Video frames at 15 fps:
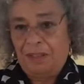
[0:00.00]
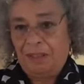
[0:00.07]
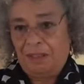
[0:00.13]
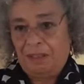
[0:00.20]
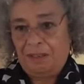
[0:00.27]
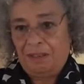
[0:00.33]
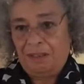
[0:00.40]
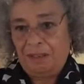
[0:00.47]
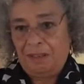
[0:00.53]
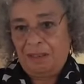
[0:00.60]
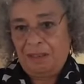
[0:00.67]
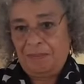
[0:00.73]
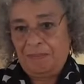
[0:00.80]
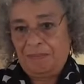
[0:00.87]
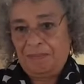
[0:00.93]
the
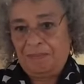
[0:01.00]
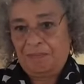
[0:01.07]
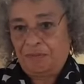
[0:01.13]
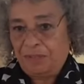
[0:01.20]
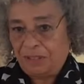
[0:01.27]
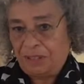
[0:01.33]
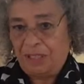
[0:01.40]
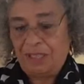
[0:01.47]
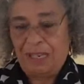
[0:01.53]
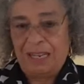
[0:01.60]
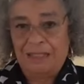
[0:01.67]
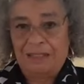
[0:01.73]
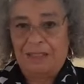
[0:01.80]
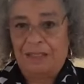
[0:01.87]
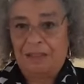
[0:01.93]

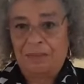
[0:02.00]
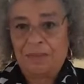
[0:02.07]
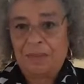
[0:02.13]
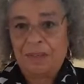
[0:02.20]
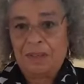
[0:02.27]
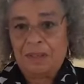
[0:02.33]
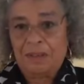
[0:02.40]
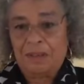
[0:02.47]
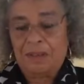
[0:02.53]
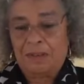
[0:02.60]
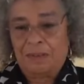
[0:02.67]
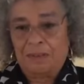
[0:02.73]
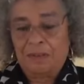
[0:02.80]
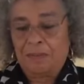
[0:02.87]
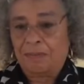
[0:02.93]
prison as a
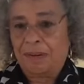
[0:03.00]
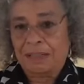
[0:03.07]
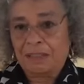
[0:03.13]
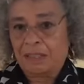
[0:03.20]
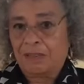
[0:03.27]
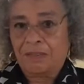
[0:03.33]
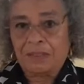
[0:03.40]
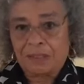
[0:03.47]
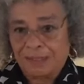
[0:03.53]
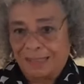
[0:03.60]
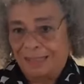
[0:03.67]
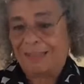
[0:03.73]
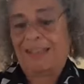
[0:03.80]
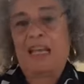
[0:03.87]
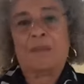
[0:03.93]
repressive
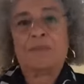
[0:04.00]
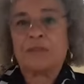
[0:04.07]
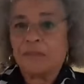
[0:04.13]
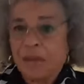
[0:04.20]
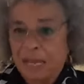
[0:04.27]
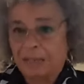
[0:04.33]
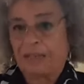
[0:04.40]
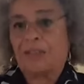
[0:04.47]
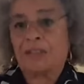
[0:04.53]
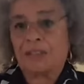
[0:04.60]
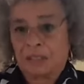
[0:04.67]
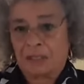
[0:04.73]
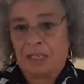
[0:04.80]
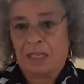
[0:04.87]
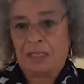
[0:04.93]
state
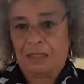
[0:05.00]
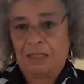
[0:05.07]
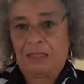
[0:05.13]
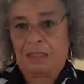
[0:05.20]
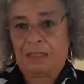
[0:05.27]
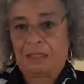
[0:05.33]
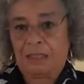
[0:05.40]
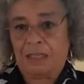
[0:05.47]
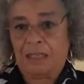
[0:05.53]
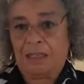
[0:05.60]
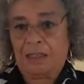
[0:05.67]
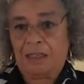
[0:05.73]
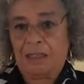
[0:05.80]
apparatus and its